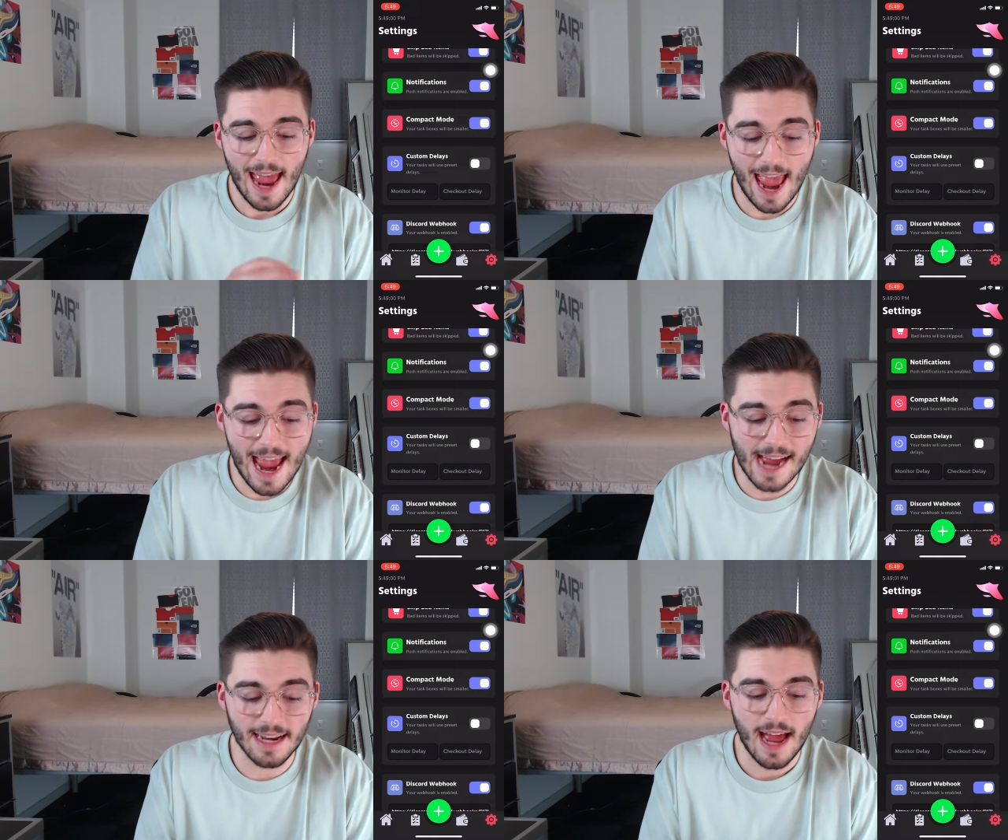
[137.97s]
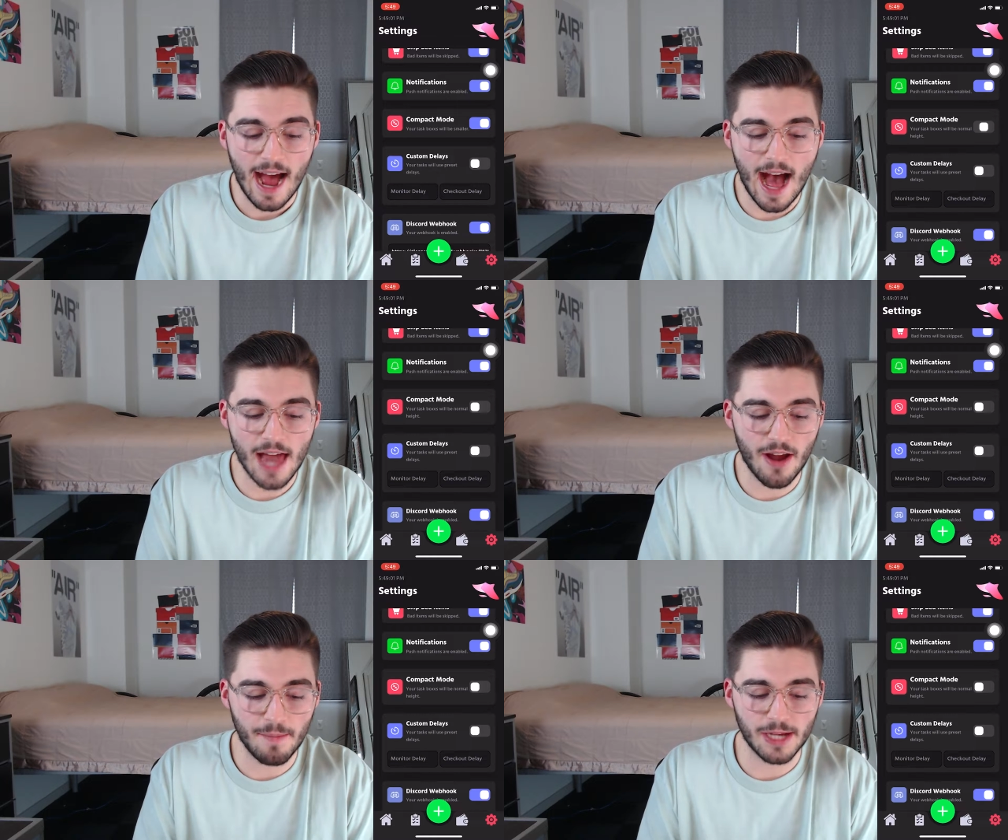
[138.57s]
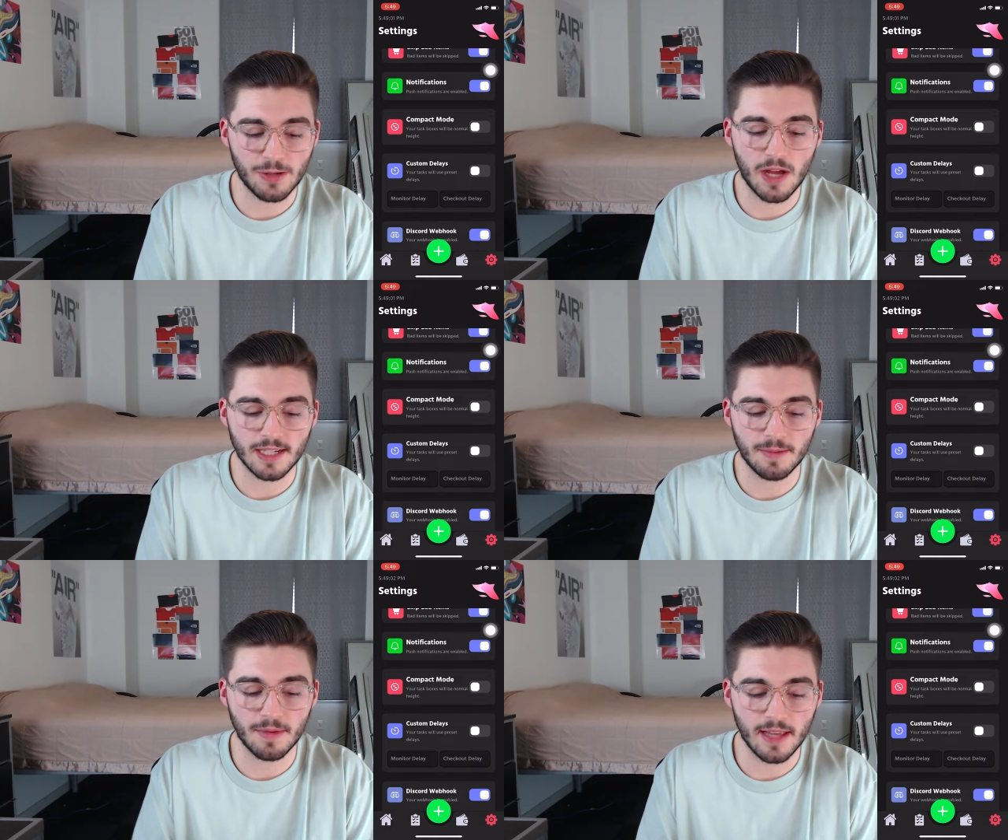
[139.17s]
And I do not mess with
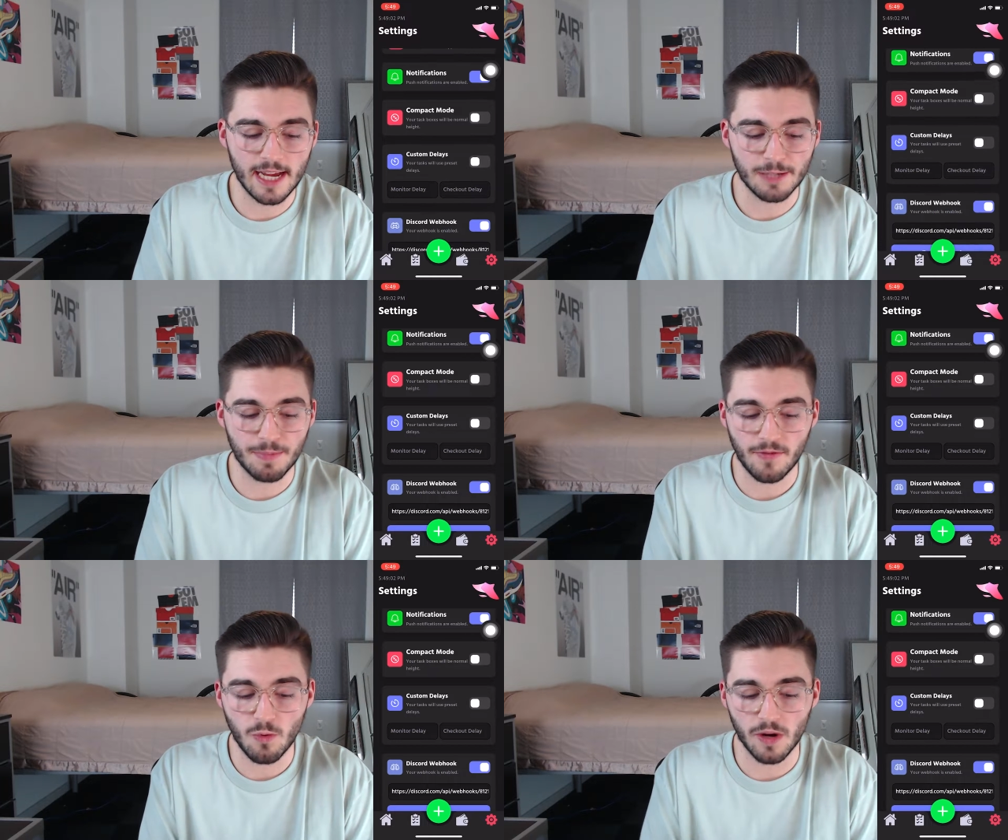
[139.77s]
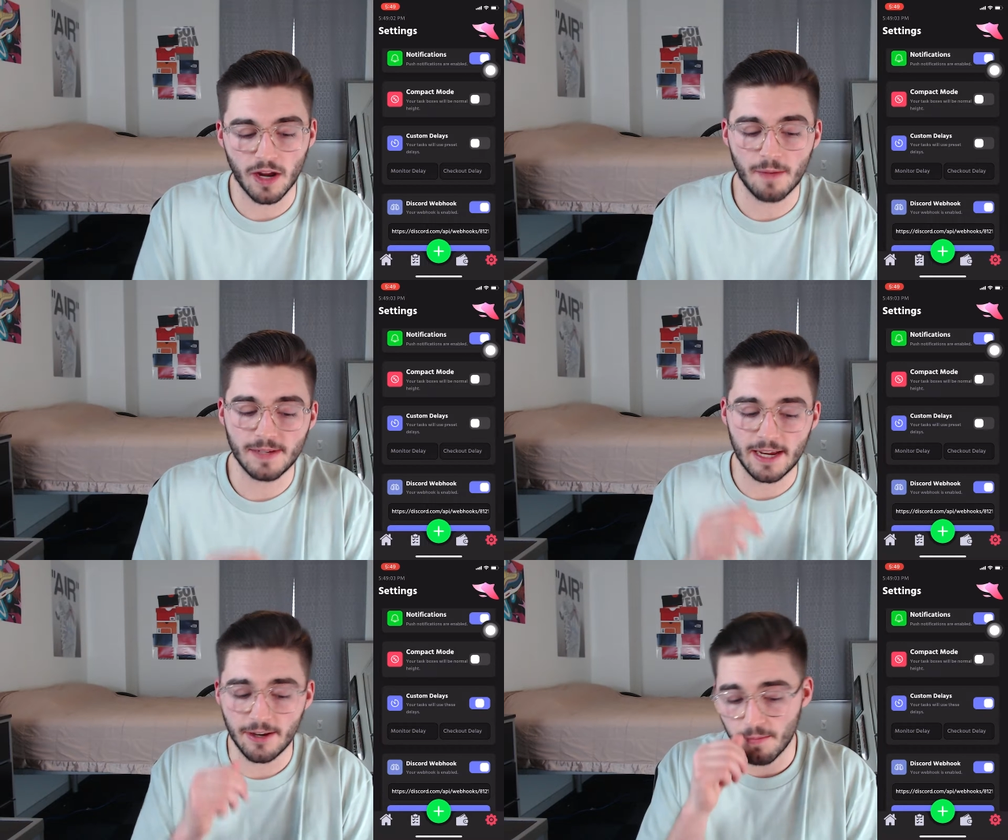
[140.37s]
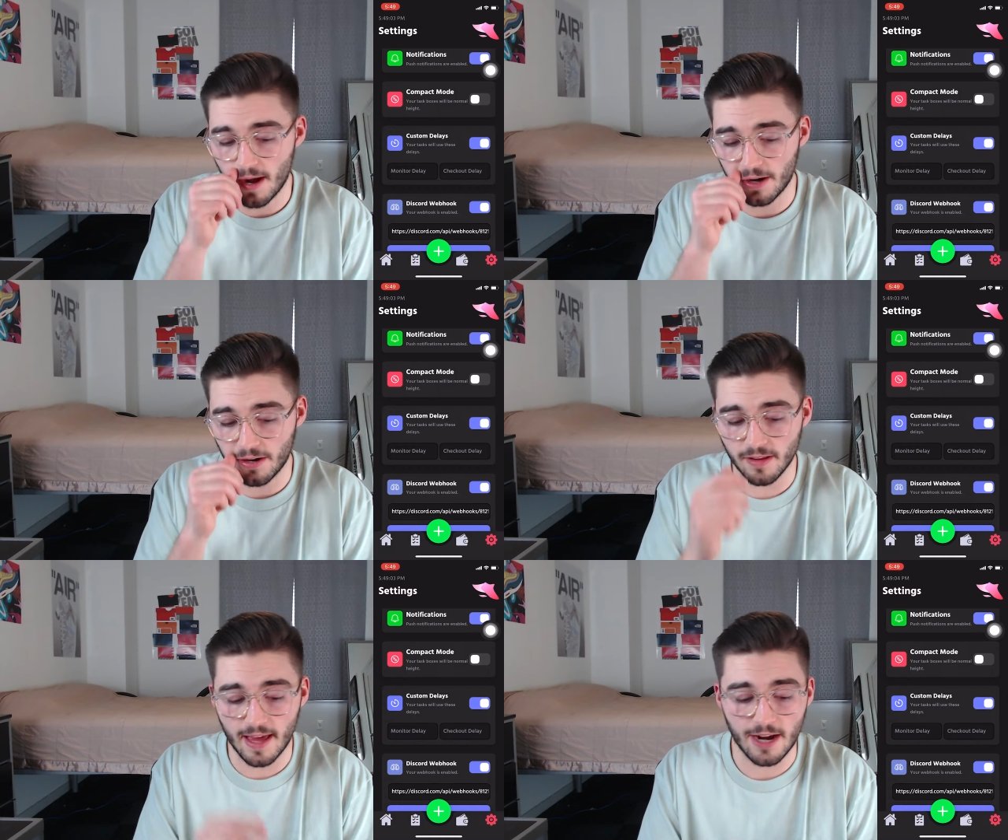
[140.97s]
custom delays, but if you want to update your monitor
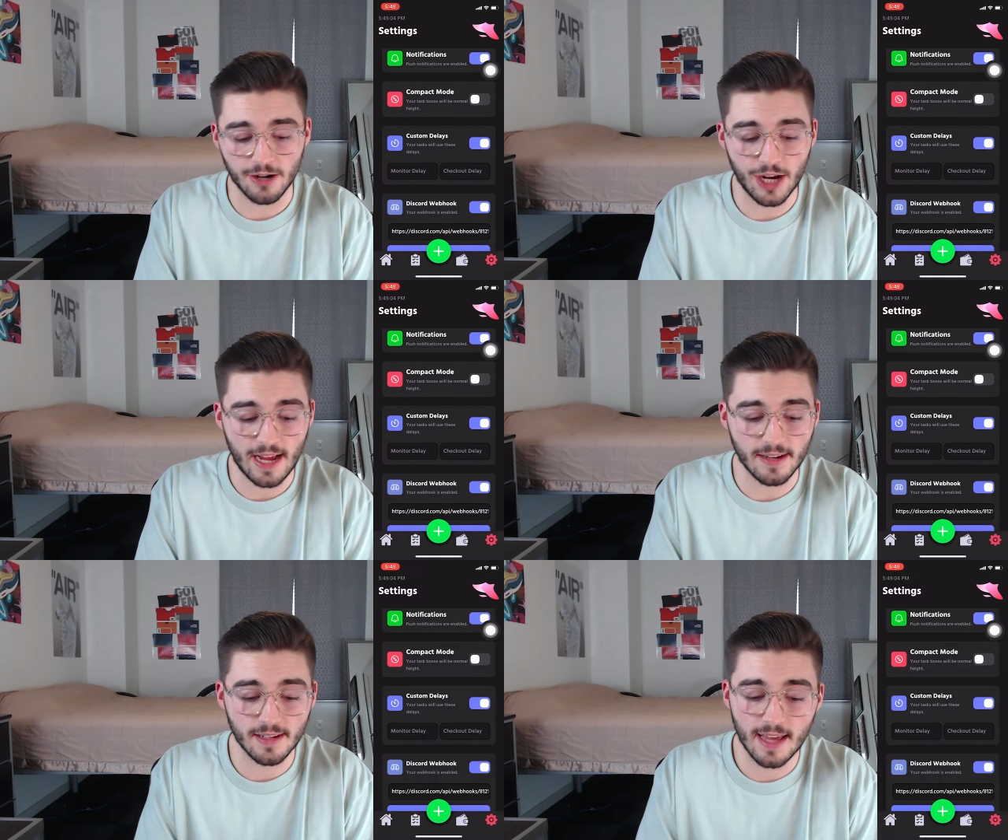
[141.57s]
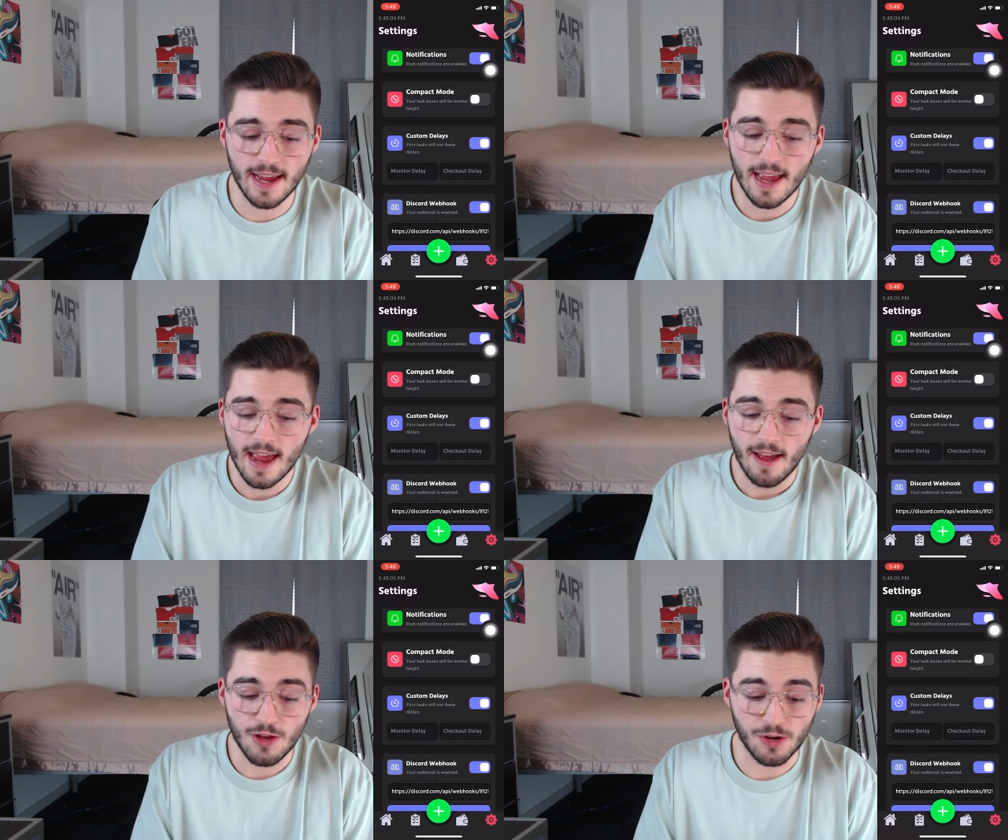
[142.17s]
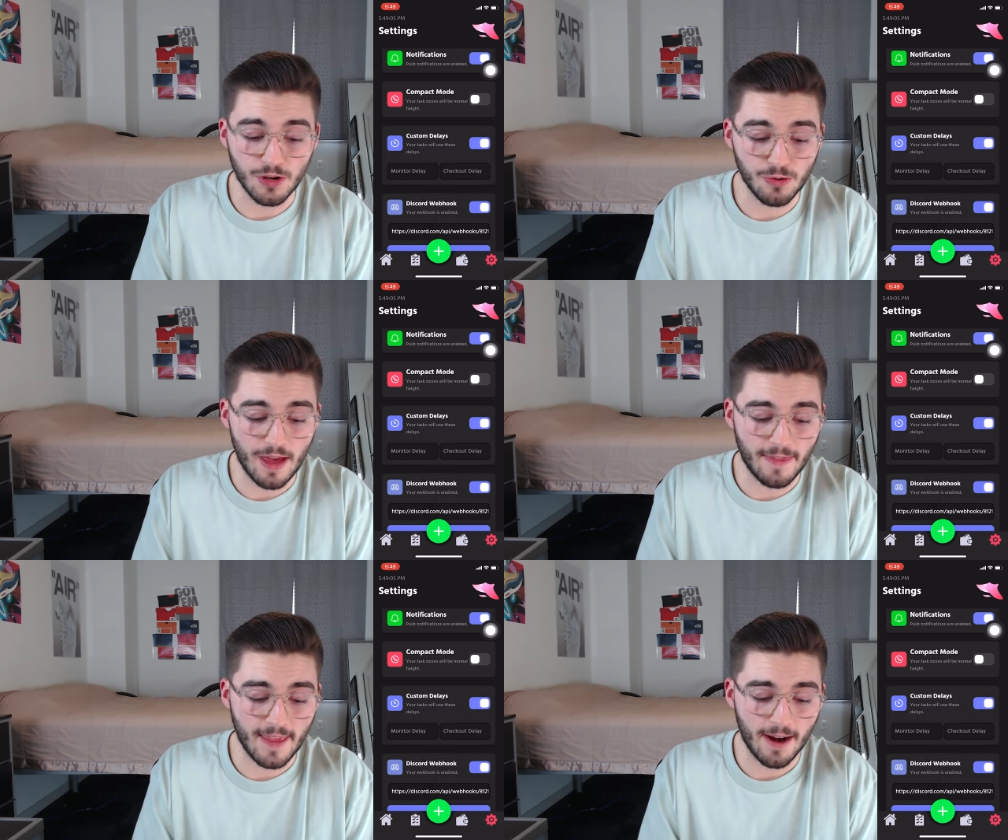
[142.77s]
delay or checkout delay, you can do
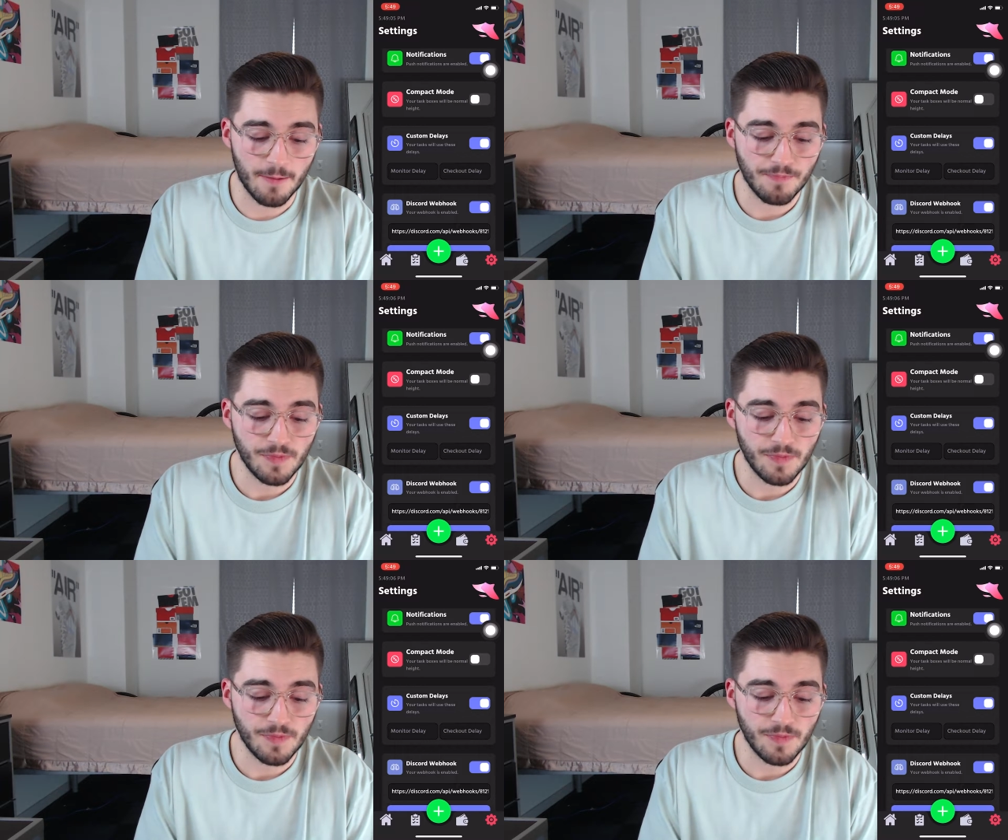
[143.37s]
that there.